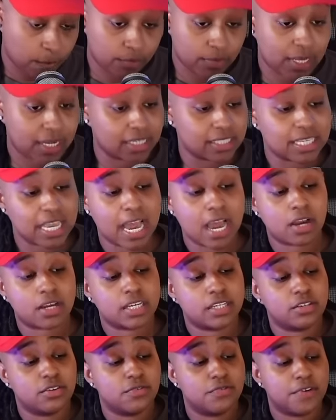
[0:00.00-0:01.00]
Because how
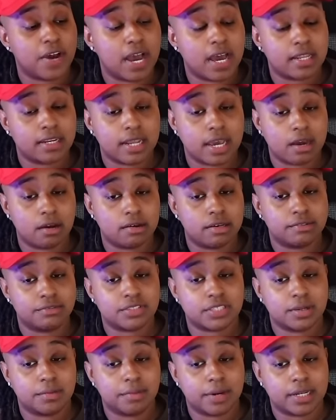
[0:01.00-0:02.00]
can you find out if
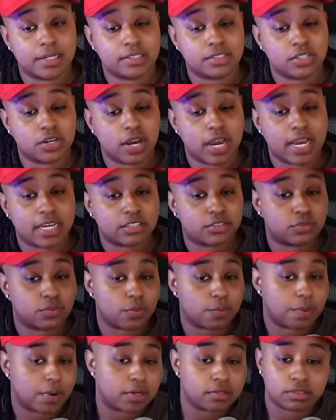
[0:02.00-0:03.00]
somebody's your
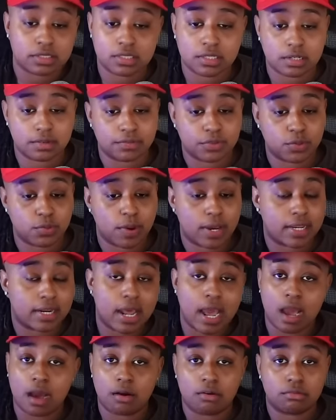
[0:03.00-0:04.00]
actual person if you ain't
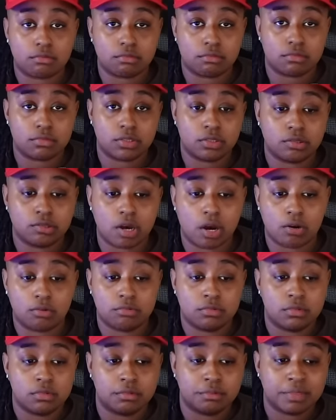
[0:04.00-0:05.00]
out, you know,
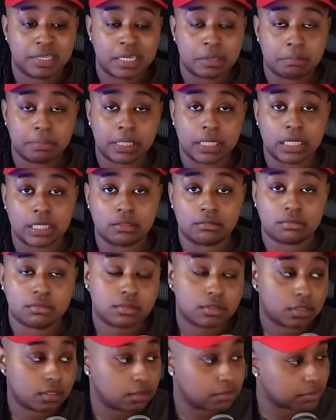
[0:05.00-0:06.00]
people in.
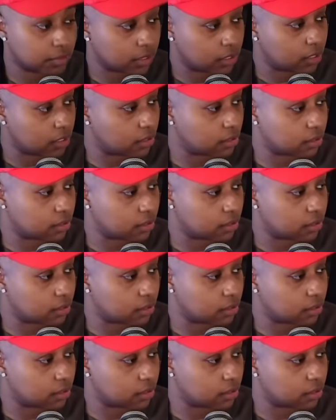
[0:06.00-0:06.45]
You know what I'm saying?